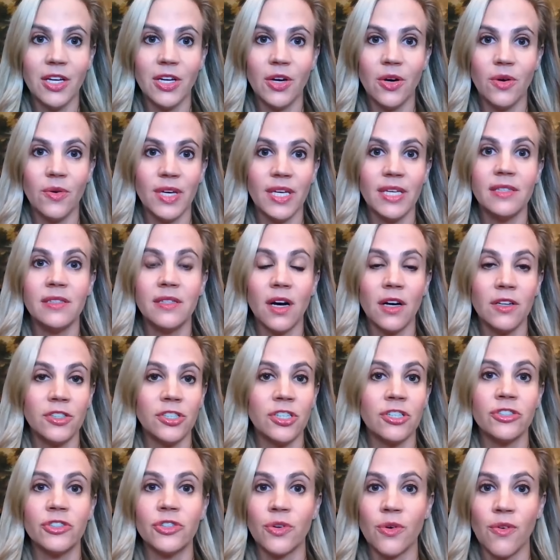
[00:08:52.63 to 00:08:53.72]
you know, he's
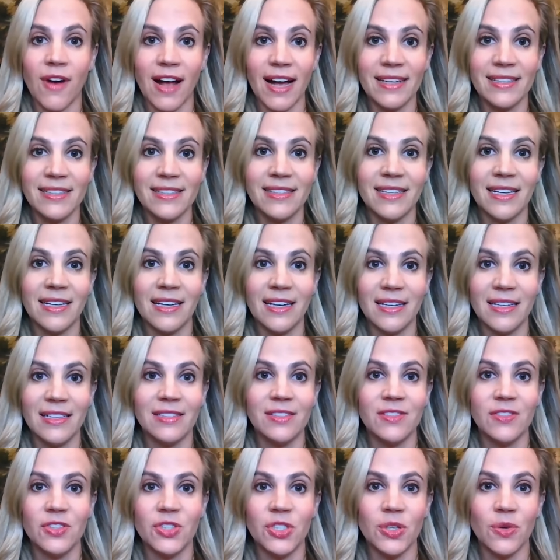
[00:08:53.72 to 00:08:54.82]
under duress and in a
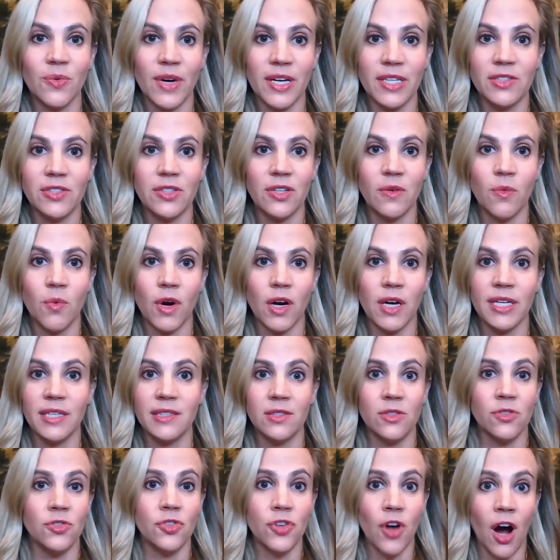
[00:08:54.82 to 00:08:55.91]
situation where
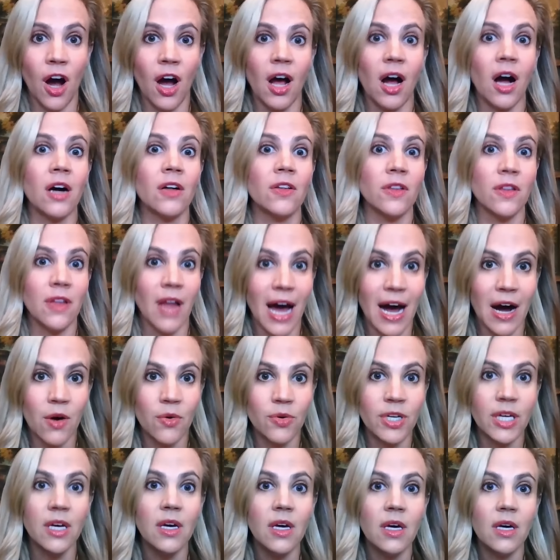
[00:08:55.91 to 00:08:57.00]
he's not
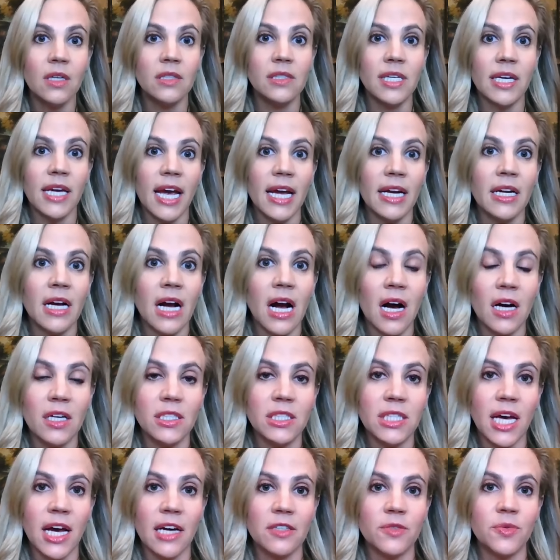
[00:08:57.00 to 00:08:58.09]
allowed to get in
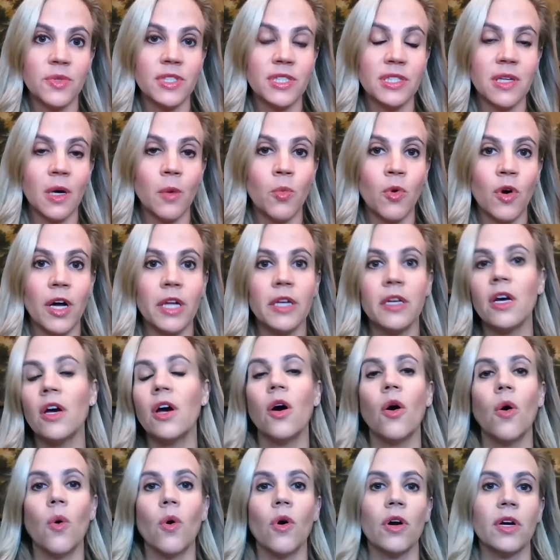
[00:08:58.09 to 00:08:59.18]
contact with someone
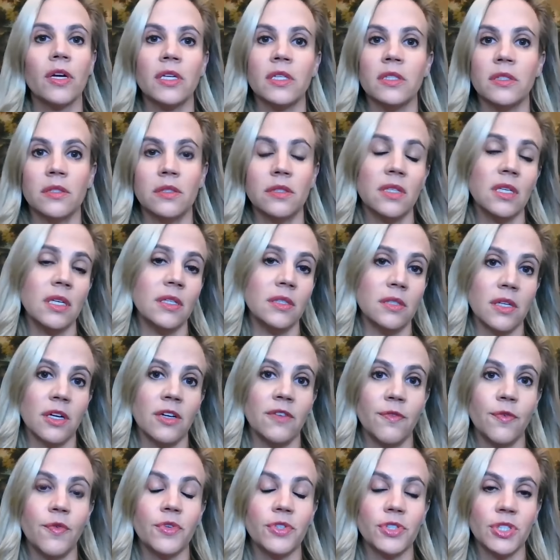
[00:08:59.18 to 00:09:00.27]
or he's he's
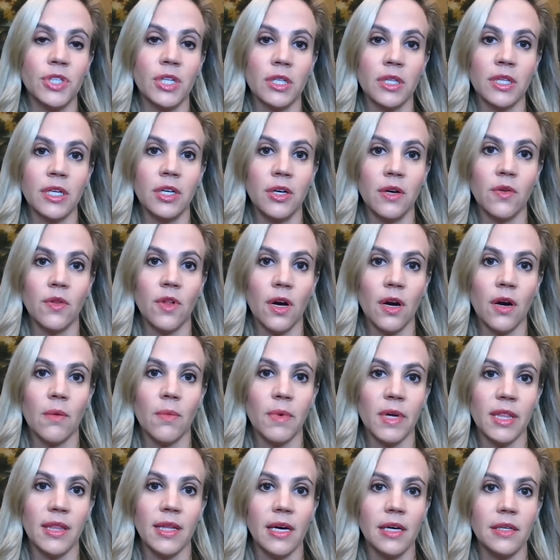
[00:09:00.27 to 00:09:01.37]
unfortunately no longer
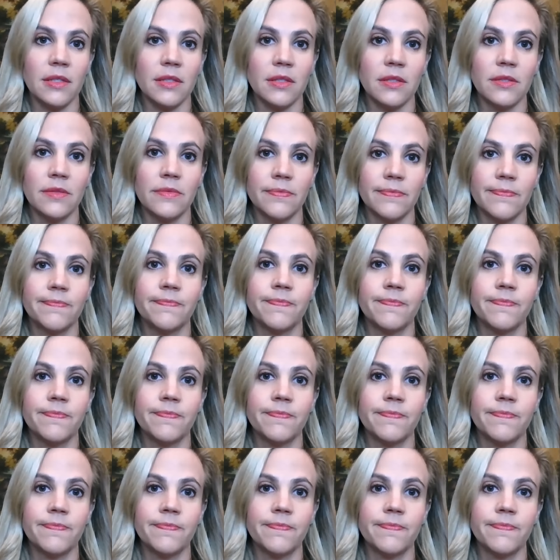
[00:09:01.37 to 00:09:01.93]
with us.